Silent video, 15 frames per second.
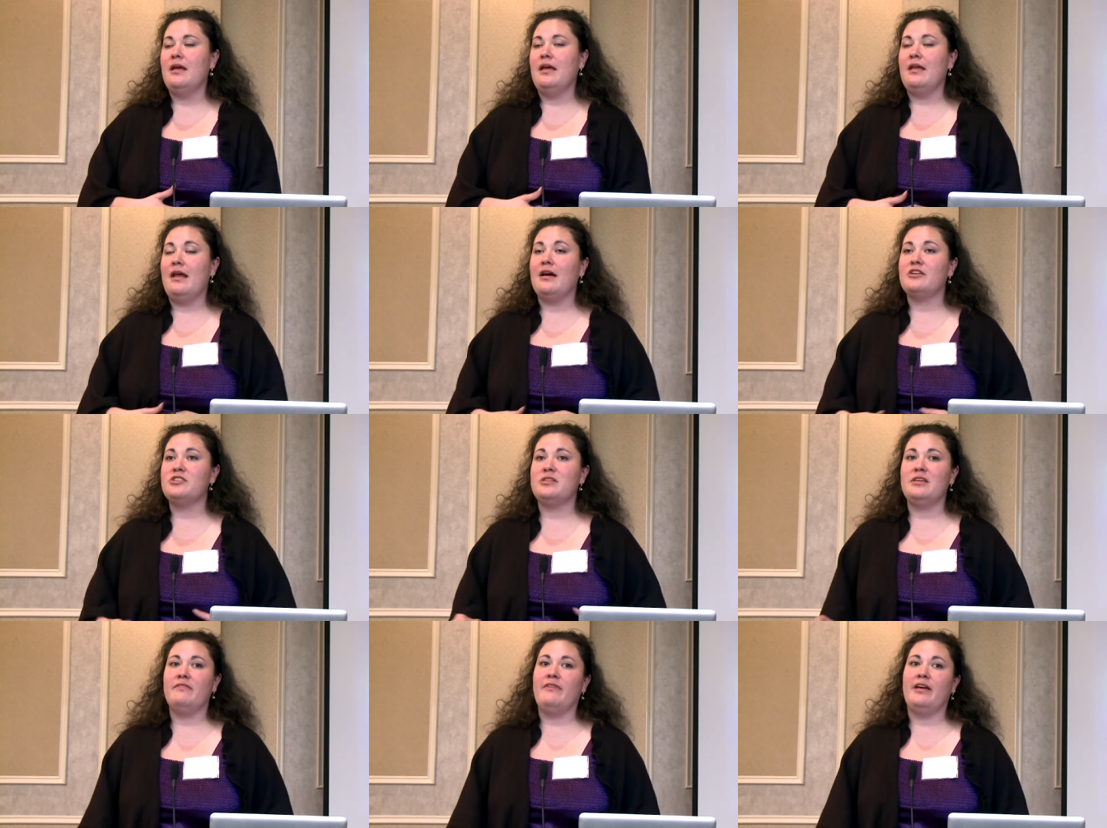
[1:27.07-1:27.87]
And
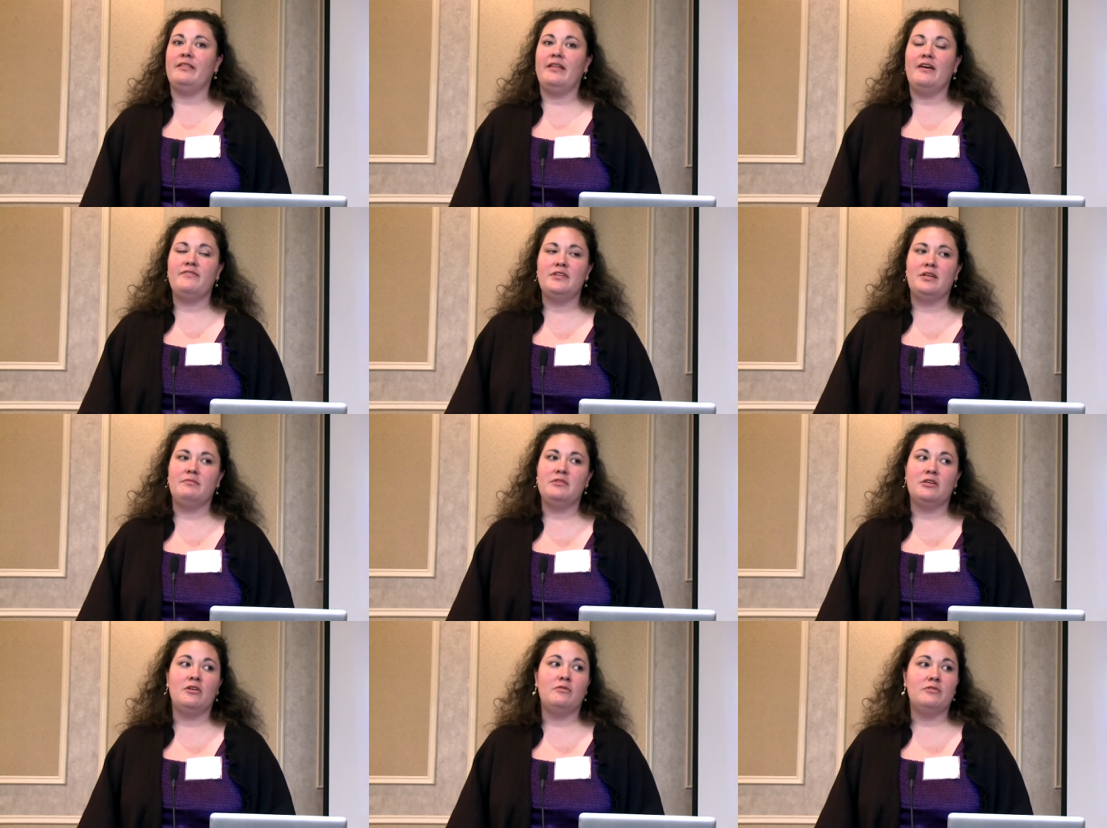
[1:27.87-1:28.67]
actually, if I left
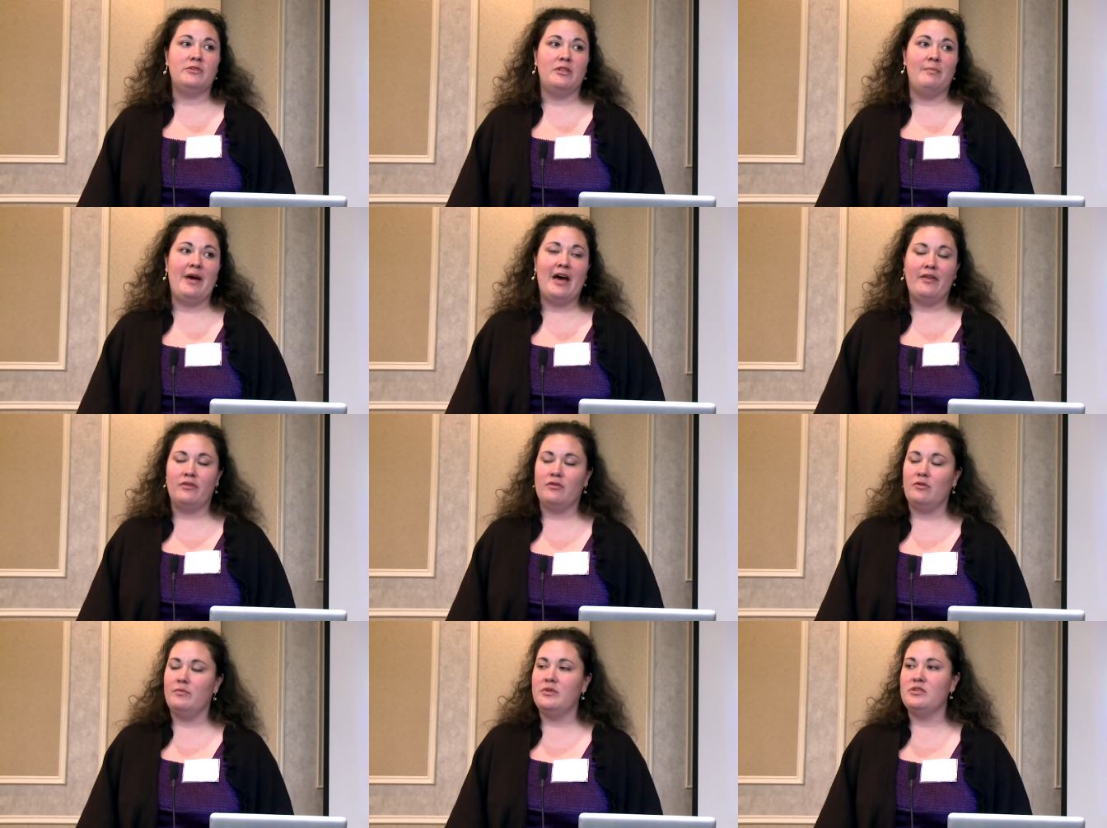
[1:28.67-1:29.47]
him to go to the
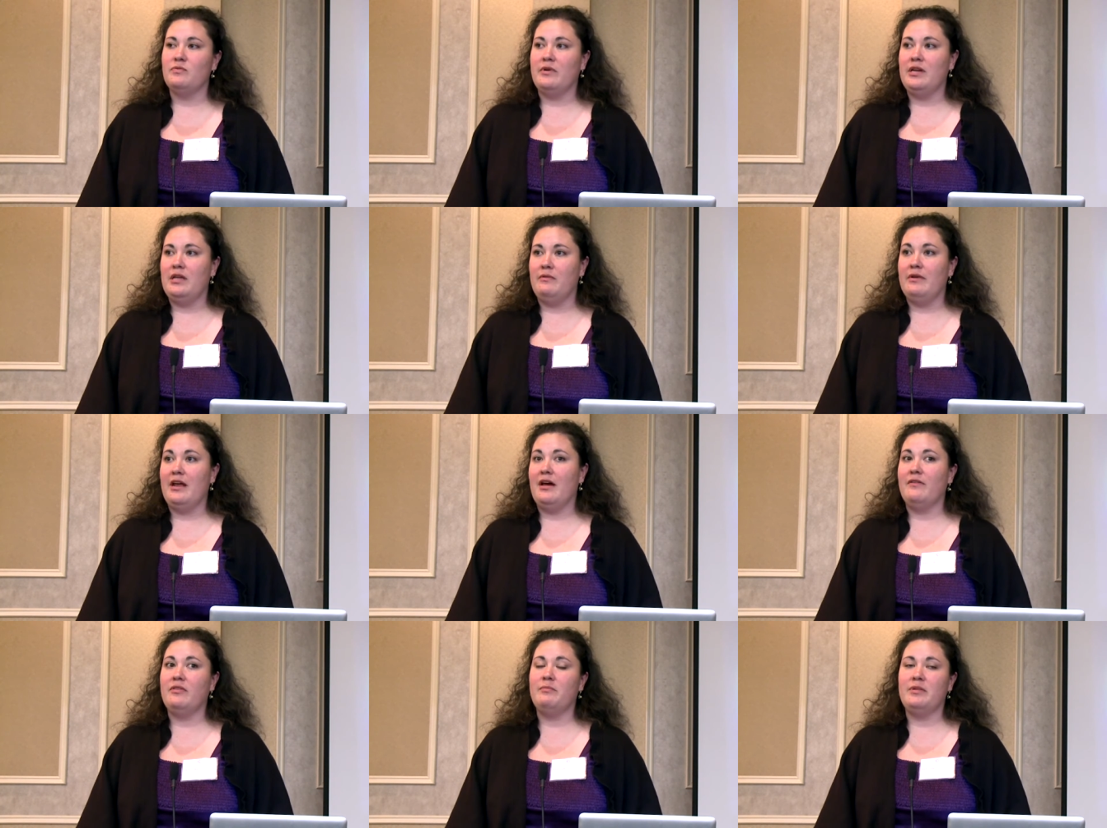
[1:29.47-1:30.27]
bathroom is when he would
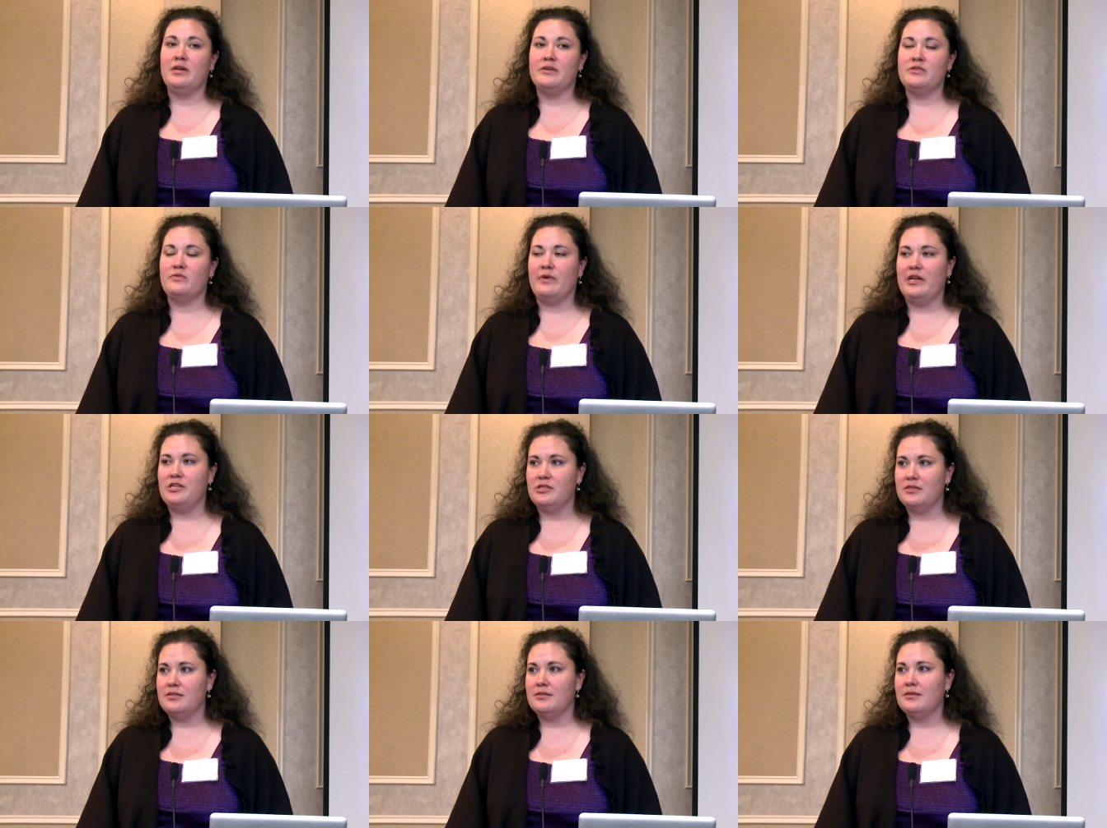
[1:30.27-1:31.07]
have the biggest
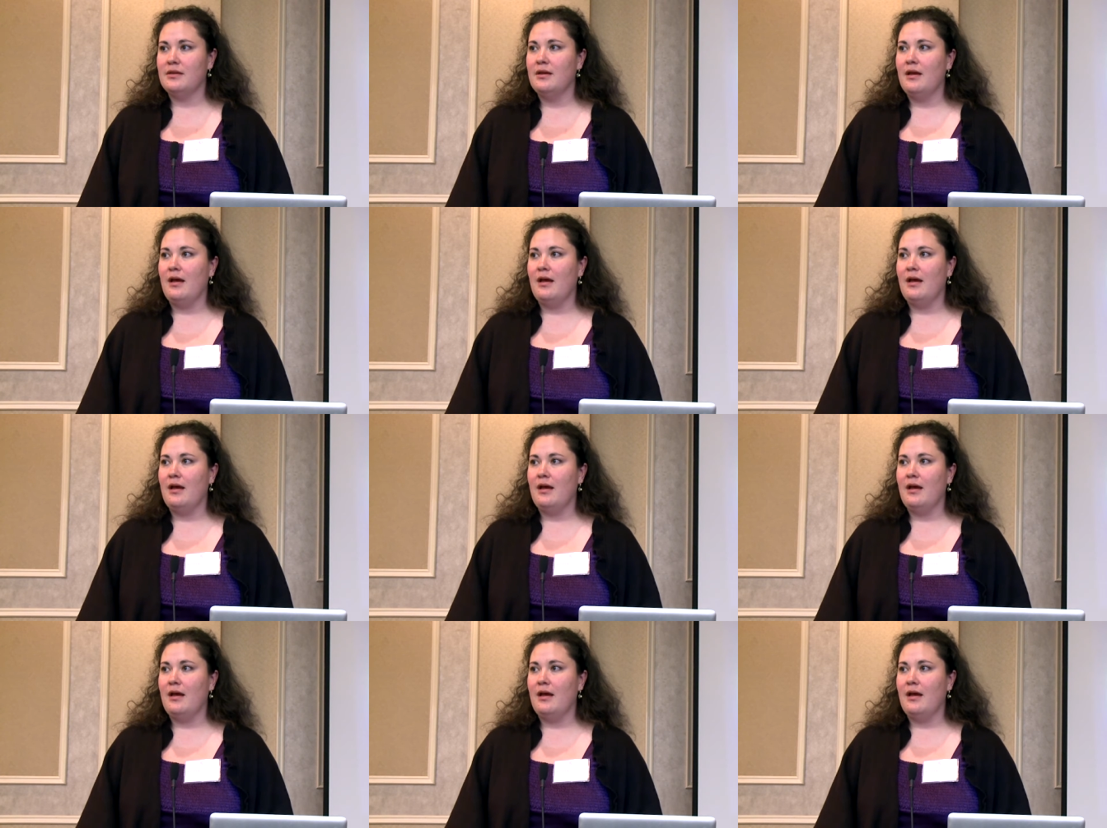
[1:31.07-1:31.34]
rages.